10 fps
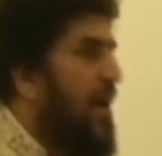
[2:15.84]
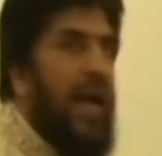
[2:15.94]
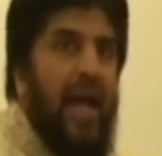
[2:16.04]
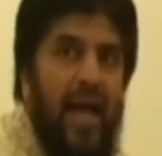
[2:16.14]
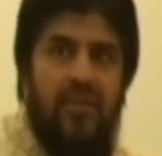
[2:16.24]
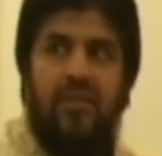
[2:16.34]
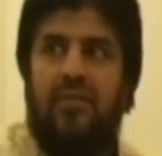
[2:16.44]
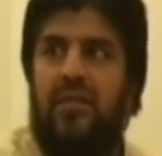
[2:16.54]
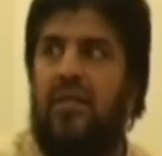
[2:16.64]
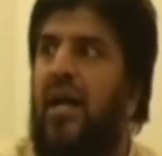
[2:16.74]
And
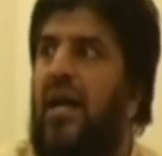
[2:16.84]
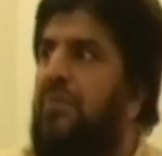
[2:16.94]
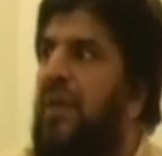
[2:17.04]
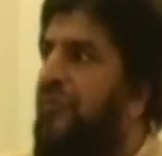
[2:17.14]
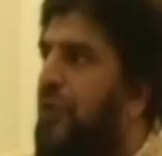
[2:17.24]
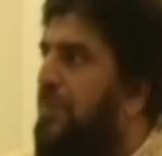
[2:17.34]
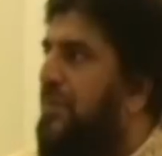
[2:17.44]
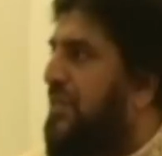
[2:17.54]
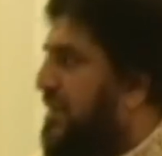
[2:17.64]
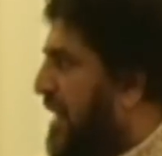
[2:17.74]
the third man from
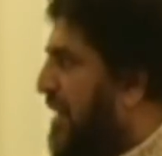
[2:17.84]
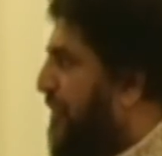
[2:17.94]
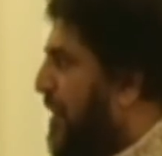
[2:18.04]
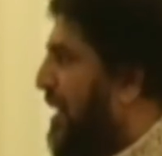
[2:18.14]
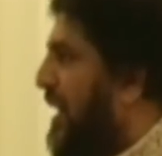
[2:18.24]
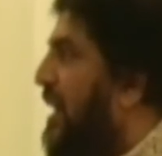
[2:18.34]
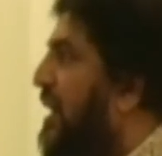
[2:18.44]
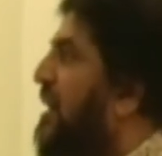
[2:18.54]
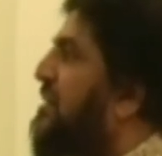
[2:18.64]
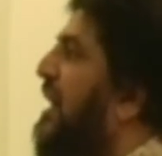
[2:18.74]
the same family
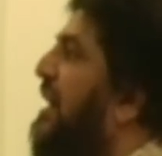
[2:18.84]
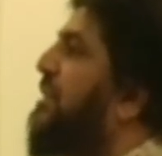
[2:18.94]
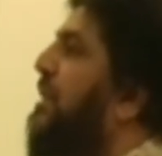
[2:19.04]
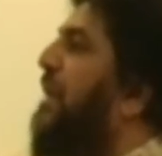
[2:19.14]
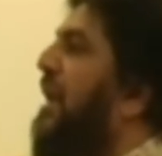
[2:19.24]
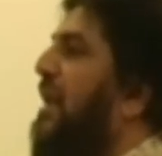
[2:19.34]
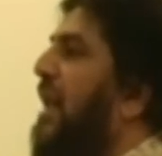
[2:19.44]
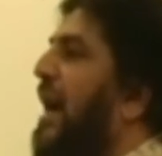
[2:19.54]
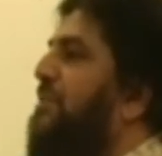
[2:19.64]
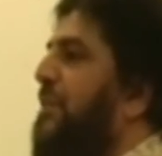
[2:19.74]
said, Jibril,
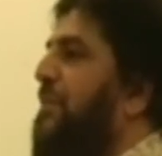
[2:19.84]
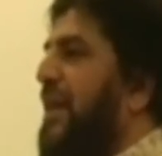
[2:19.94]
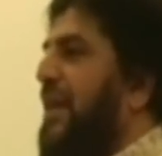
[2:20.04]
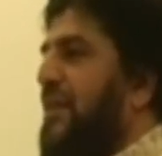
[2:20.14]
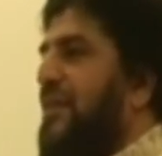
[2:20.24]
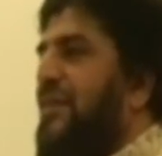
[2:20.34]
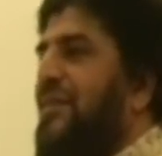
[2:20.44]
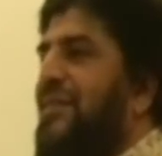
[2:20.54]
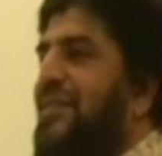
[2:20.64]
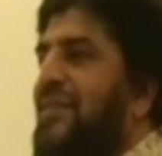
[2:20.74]
I'm Jibril.
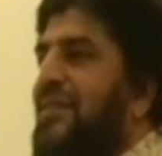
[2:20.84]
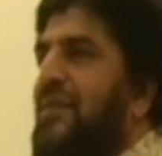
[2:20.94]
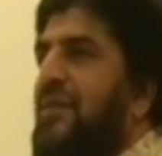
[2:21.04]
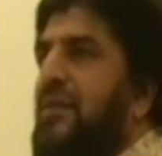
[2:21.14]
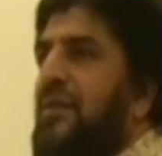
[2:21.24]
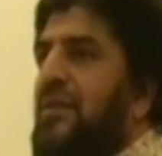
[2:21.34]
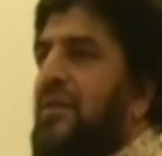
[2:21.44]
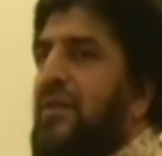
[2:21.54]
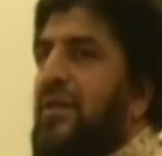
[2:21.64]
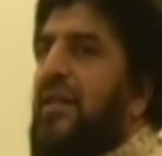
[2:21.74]

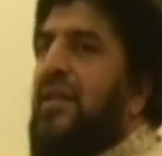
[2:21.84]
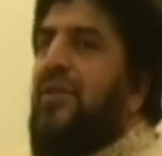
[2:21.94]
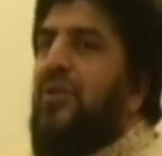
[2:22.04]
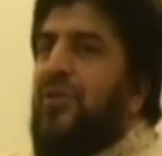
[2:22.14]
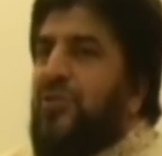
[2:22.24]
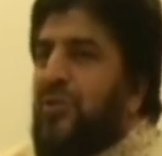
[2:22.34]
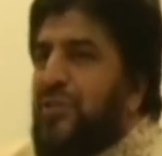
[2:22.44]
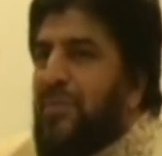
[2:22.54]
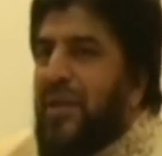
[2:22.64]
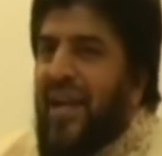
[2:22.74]
He didn't know, so
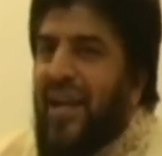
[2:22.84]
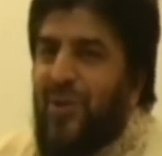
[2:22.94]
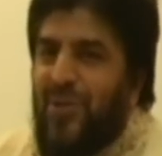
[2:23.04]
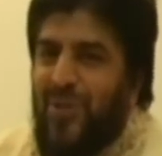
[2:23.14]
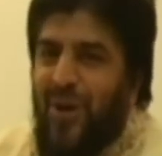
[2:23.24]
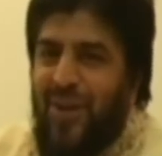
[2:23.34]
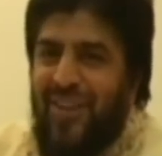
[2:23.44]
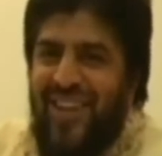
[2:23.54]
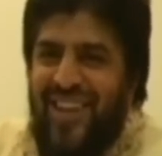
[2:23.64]
Jibril had no soul.